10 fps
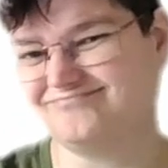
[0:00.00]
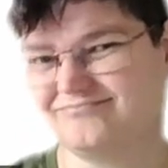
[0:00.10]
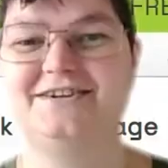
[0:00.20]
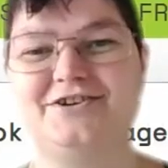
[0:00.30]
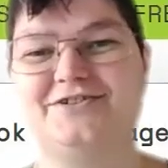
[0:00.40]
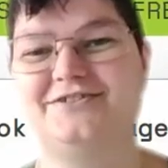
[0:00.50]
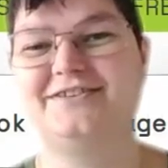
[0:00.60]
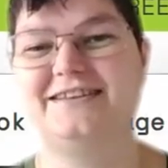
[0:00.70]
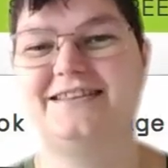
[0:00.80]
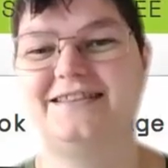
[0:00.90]

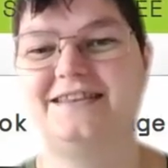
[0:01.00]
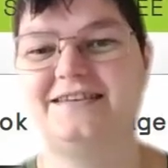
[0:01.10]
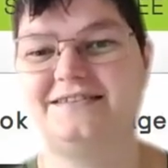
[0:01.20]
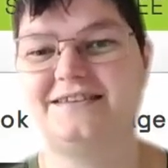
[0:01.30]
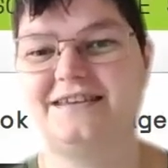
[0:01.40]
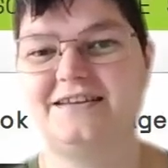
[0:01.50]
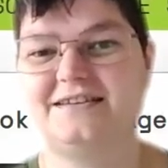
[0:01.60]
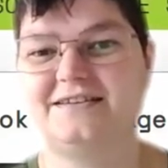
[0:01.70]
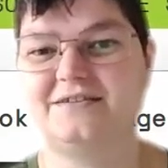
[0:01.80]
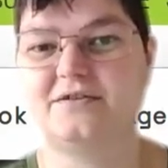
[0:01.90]
So this
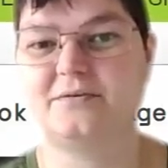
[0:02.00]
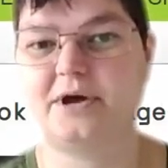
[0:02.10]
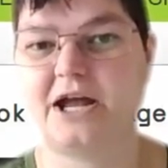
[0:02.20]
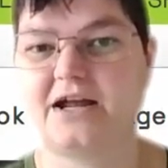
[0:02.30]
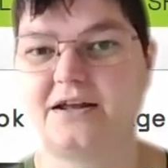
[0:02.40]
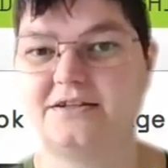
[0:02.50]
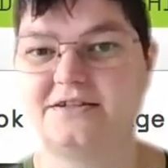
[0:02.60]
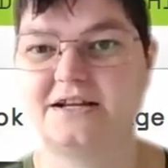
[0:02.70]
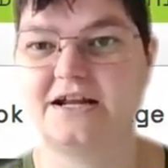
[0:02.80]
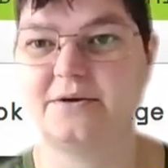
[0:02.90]
is the
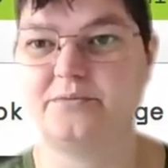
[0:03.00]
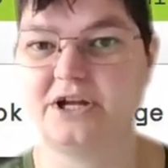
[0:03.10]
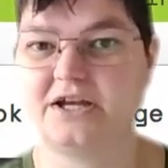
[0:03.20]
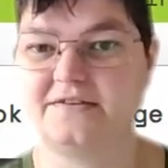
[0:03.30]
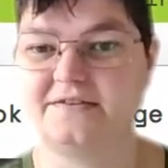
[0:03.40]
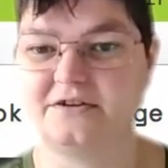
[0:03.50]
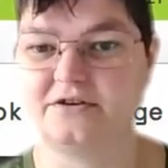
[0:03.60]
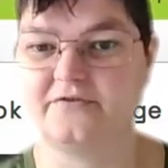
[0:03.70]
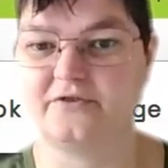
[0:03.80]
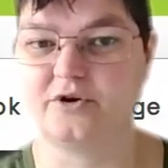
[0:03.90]
package that I have been
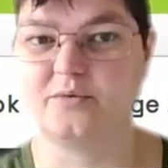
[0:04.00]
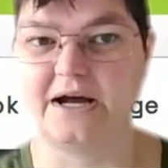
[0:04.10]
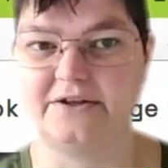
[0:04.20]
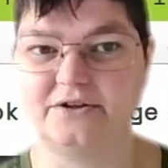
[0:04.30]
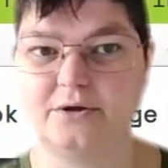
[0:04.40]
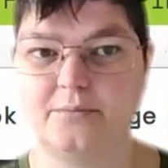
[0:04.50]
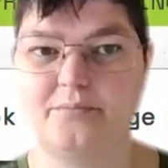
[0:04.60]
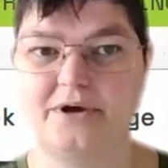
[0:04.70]
considering for a while,